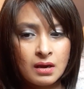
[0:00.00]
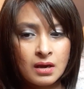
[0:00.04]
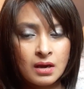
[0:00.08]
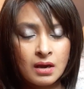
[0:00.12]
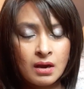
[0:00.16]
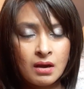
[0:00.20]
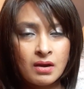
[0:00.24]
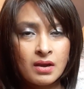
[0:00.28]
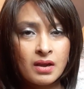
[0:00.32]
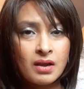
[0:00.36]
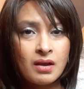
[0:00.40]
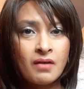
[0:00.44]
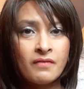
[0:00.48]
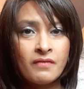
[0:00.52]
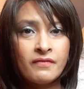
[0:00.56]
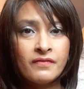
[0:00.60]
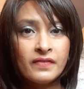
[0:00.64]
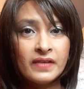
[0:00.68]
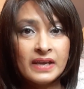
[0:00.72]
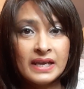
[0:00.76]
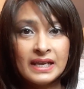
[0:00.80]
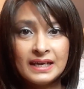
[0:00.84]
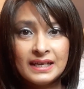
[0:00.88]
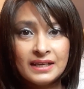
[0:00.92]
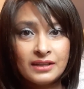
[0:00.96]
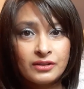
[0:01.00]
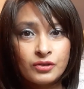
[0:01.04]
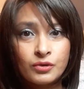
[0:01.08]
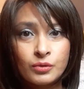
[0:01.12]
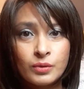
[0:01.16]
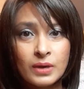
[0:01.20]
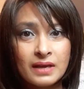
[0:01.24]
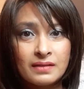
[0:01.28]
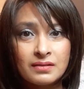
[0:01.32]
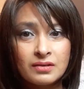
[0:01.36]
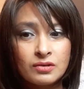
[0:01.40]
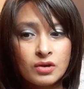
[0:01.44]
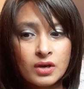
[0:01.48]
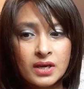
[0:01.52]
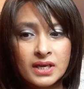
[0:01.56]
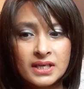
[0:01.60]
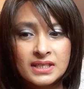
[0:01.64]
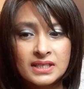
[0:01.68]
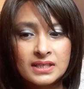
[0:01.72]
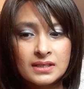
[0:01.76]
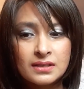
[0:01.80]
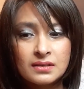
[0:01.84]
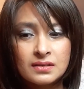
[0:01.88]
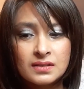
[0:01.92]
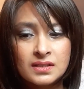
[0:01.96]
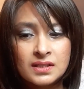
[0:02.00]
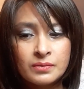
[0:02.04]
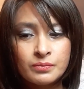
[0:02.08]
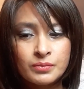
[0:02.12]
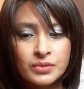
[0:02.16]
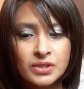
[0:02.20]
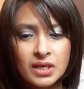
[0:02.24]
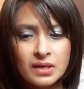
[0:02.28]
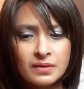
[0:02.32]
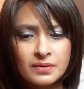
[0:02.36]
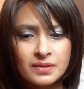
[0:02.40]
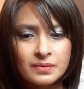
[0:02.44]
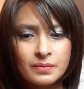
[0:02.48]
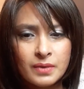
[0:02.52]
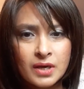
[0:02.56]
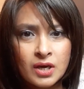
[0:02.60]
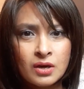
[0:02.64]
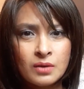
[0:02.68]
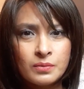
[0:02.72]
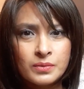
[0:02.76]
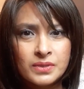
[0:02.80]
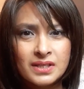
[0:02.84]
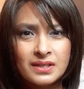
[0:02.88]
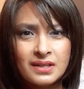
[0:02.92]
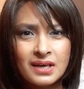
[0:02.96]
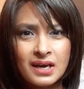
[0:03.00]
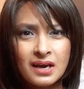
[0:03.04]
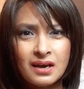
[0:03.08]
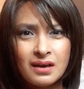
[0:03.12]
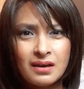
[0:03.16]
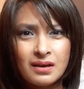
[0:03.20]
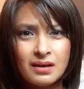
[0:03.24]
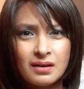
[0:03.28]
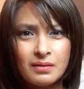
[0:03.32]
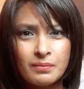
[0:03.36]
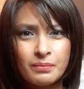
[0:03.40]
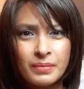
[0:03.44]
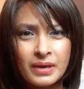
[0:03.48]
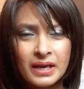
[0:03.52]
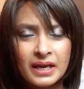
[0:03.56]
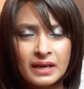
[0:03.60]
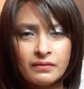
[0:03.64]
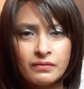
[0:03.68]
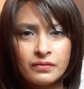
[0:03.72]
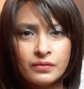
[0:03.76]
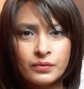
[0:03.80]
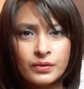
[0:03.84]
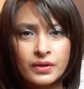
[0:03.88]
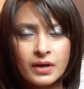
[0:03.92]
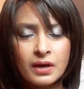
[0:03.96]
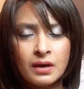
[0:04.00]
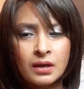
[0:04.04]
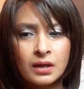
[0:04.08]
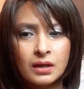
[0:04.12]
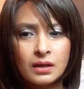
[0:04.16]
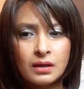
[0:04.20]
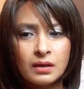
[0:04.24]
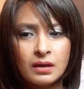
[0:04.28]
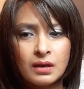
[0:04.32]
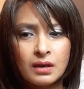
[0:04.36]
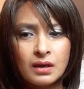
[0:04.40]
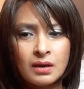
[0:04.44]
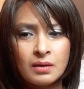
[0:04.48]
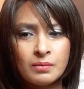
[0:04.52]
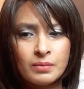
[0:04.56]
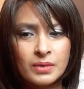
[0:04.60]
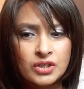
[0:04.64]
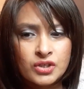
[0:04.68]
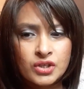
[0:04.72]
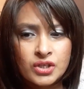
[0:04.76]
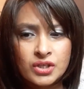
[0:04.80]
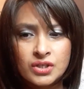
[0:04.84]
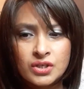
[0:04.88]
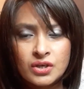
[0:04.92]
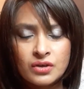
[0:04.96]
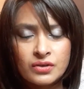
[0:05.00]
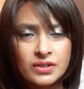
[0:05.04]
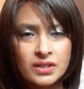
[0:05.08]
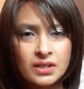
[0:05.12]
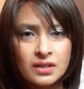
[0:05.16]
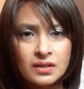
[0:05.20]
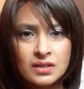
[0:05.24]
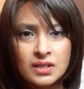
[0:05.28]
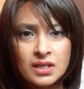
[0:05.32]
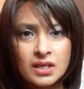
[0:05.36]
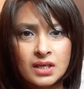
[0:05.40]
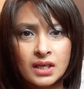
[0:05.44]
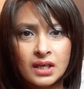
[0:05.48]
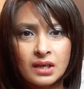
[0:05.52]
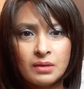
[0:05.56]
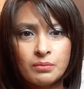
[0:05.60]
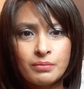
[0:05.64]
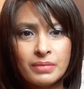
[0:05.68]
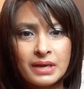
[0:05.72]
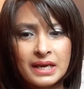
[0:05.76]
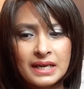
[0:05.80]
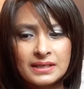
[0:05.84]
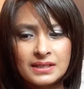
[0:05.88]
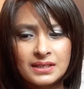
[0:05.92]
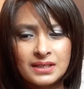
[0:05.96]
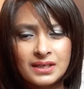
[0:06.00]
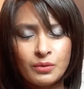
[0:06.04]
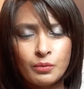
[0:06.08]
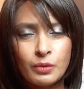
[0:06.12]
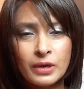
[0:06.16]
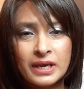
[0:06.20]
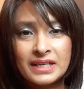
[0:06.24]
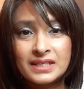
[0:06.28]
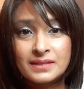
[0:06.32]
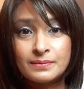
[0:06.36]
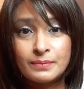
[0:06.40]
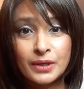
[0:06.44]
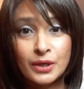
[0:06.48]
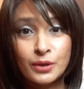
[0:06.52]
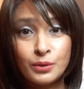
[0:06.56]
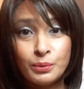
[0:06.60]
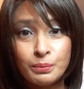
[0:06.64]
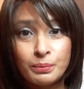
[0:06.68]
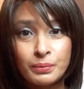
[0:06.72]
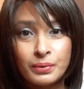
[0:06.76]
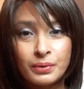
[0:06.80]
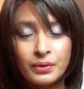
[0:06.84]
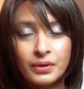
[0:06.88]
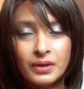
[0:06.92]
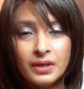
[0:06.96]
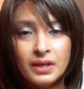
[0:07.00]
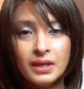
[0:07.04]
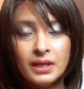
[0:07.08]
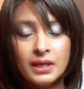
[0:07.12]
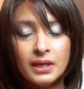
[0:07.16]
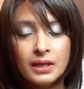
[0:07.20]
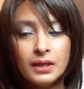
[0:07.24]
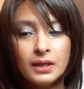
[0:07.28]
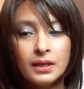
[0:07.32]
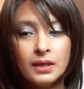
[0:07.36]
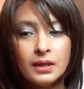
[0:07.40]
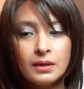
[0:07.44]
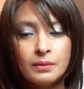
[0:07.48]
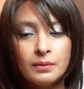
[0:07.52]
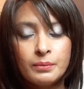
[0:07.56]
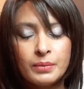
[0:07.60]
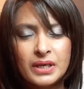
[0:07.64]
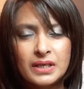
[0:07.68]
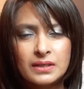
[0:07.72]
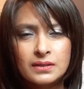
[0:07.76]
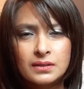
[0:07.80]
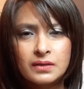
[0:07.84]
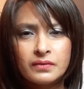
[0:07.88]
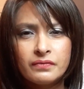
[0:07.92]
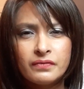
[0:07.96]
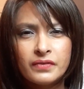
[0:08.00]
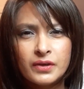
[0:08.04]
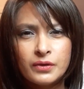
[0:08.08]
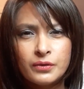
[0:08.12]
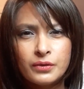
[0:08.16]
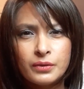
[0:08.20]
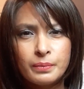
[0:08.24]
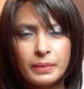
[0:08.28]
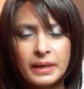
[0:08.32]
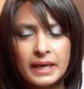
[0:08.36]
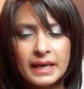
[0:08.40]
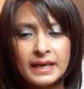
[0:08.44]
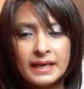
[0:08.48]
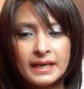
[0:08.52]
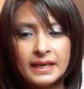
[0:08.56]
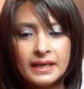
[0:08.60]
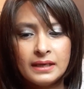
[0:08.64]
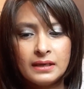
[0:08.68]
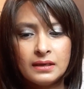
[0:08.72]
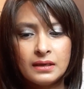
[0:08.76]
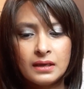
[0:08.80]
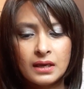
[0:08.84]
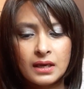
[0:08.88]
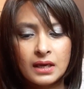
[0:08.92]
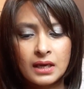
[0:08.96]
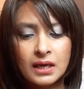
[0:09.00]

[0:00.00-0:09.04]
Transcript: I feel it throughout the night, and sometimes my arms are that painful that I'm literally tossing and turning in bed, and it wakes me up because I can feel the pain.